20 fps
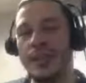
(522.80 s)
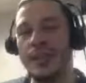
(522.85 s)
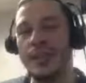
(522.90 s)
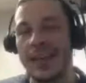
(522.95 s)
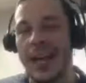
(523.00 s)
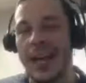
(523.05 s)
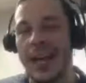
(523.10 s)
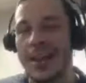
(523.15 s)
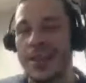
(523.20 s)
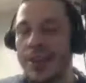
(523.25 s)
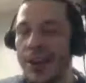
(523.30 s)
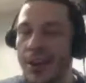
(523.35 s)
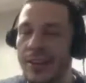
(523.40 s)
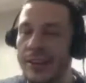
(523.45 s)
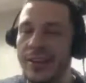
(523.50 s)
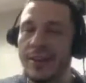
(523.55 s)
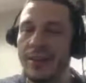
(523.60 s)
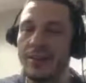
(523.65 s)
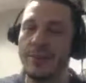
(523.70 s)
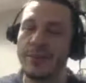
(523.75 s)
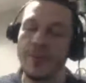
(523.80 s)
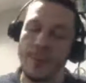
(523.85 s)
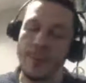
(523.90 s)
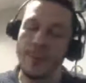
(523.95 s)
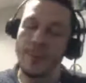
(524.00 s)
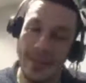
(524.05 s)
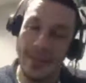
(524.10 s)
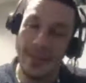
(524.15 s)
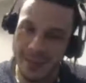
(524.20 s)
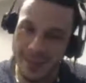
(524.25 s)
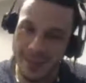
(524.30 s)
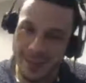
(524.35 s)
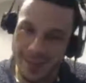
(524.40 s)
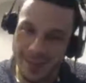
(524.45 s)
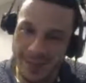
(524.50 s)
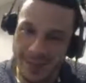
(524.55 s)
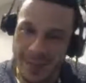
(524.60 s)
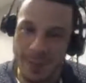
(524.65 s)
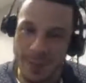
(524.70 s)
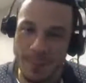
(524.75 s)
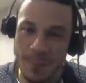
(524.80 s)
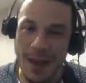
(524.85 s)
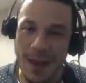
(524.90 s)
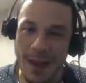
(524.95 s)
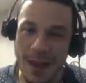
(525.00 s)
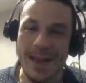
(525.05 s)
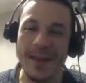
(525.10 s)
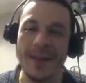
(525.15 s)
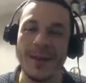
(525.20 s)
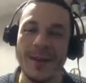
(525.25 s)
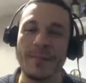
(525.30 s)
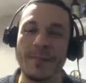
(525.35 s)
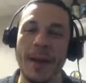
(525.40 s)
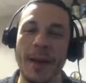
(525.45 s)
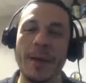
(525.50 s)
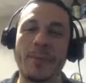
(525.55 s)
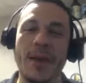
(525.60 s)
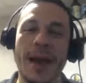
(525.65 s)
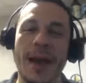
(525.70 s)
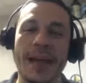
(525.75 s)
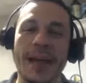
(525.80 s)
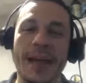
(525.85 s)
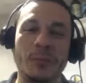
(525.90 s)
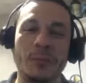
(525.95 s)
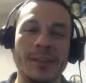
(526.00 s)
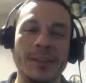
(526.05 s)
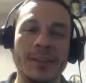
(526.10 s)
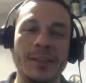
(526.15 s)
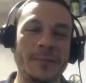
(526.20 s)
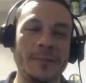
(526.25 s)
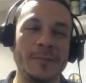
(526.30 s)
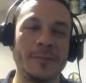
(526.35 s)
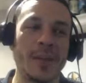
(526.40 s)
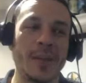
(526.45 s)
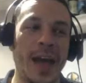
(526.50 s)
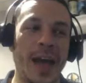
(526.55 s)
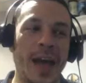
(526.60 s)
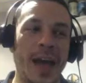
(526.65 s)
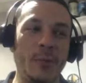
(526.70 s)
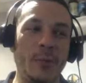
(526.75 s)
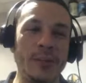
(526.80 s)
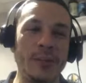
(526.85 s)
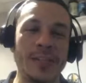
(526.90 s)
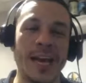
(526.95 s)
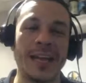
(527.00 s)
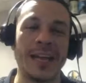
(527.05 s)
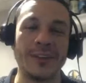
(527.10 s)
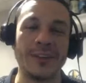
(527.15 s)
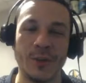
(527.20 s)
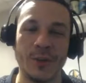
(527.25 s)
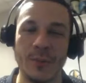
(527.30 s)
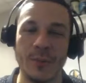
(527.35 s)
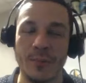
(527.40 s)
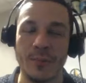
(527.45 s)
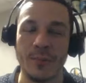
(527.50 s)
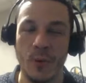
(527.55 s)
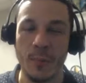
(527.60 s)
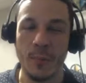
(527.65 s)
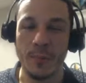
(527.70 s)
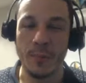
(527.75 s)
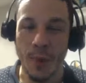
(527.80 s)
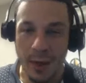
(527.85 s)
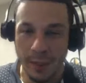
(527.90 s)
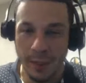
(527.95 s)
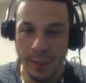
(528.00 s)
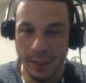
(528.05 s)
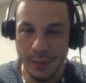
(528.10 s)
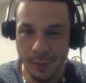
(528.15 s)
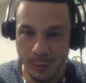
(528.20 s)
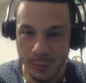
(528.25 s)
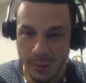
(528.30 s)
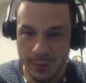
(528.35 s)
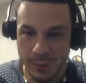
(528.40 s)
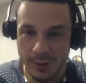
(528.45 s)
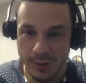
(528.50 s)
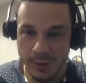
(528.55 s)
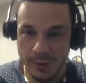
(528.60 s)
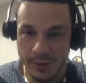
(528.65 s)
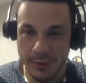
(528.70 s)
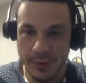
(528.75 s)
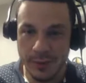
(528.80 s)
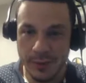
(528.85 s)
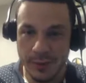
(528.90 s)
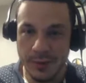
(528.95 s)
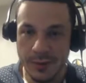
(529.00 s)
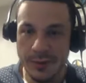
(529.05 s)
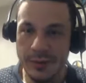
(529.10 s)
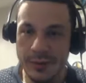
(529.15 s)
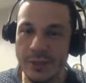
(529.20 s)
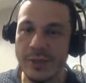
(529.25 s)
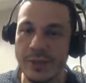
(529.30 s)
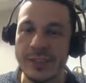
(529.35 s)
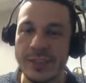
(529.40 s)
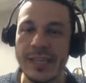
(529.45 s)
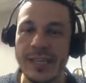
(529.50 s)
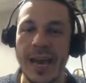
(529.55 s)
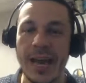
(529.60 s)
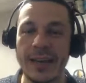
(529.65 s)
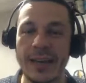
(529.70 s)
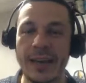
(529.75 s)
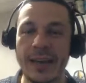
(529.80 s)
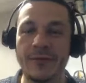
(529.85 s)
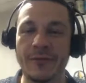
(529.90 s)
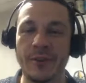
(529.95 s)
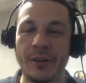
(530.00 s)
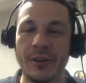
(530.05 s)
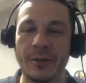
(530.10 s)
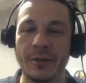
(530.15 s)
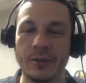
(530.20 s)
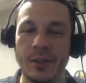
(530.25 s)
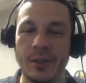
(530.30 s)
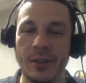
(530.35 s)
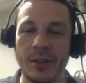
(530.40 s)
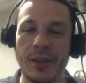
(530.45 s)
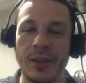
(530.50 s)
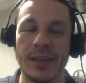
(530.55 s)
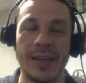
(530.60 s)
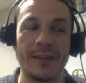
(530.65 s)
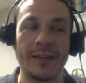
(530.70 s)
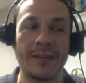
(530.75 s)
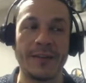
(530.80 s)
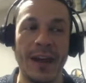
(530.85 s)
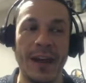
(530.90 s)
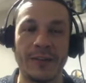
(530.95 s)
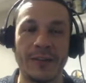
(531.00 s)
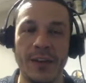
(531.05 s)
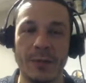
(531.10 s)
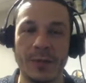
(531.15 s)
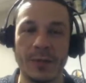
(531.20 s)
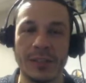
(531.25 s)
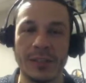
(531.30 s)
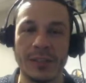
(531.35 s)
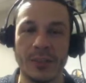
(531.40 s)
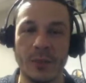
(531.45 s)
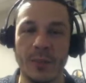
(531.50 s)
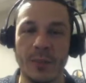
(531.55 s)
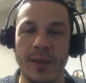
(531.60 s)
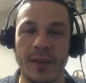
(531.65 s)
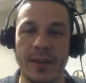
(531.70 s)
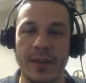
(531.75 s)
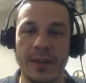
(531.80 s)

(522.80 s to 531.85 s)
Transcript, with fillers: I thought that for me in my in my palate was I wish it had a little bit more body to it, just a tad. I felt like it was like if that thing was a little bit